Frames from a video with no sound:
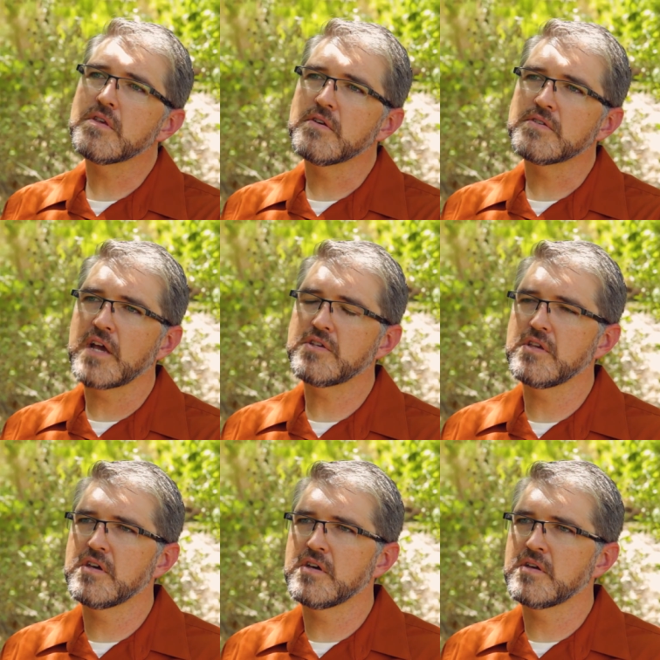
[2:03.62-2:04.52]
So there's
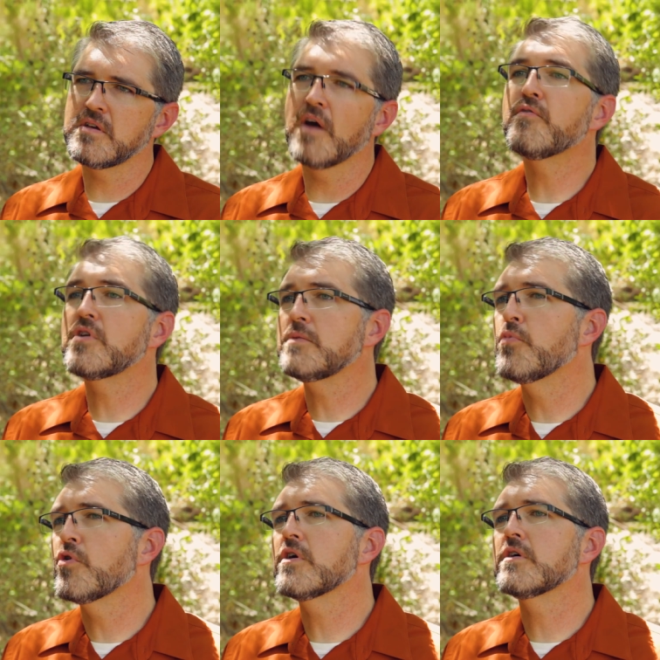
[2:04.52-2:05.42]
actually a governing
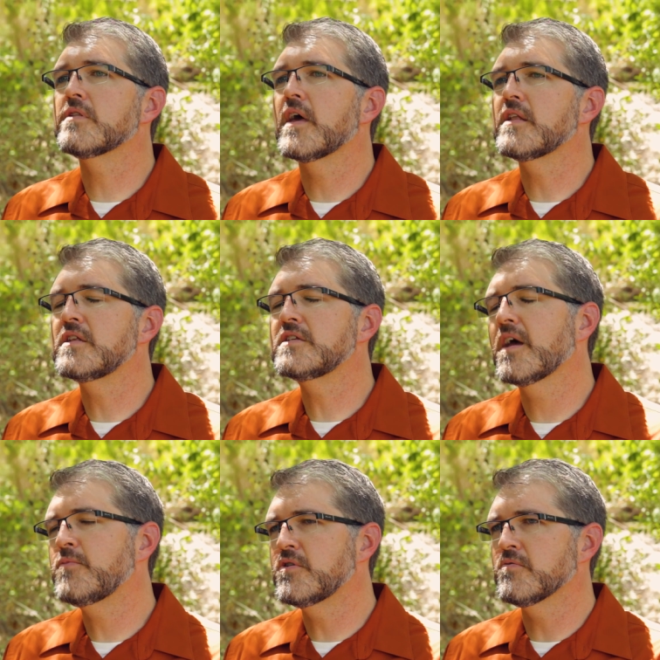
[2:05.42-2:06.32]
board that
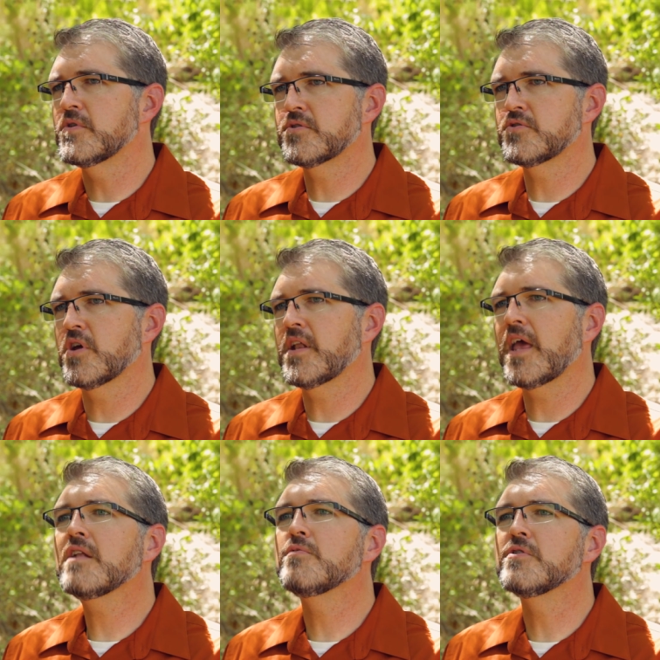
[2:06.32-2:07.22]
anytime you do research on
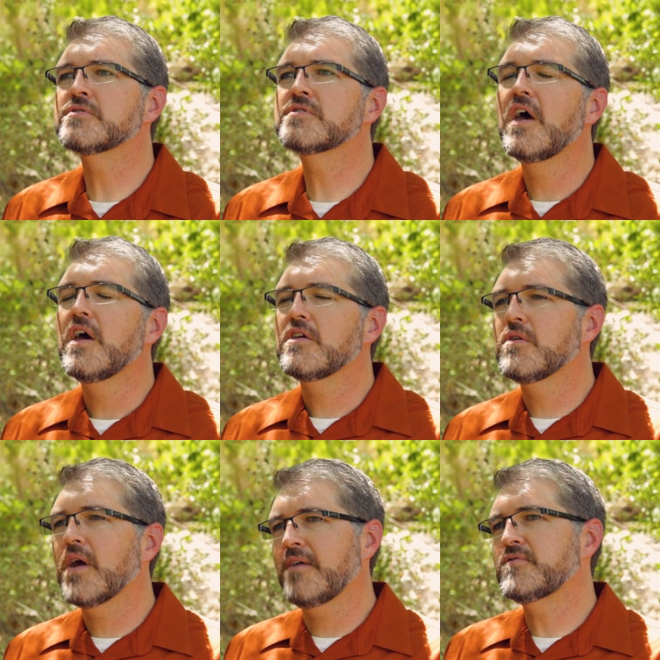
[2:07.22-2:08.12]
animals,
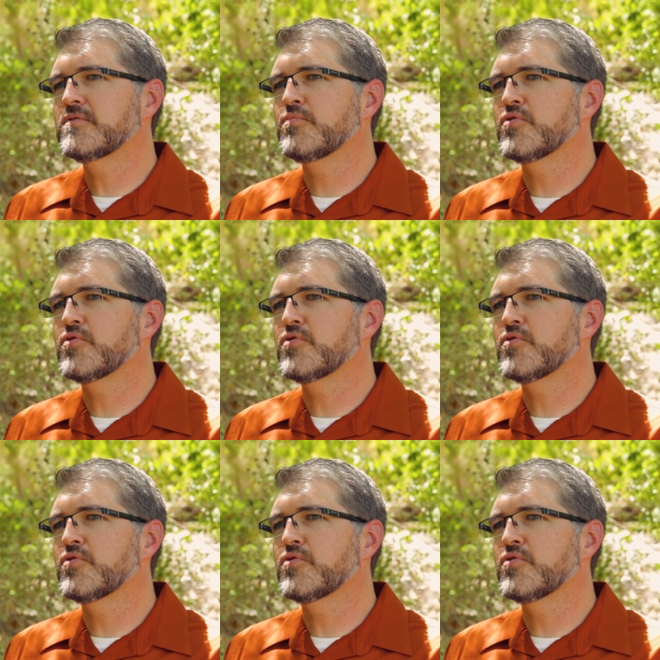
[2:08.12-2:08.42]
you have to